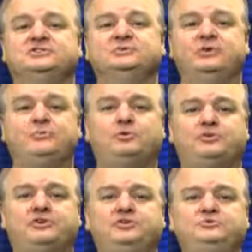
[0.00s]
We
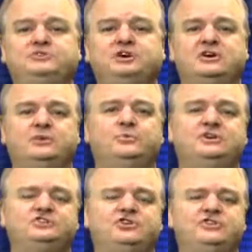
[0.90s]
report the news, we
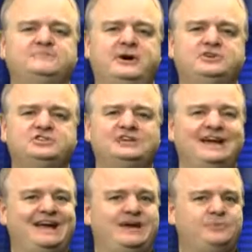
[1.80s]
discern the spirits,
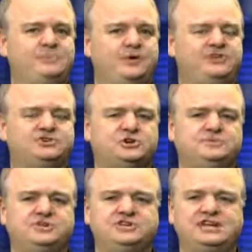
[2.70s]
and we pray the
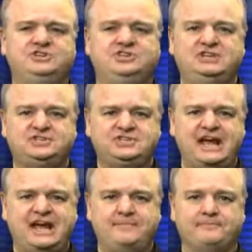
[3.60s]
scriptures in Jesus'
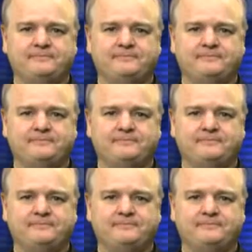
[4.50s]
name.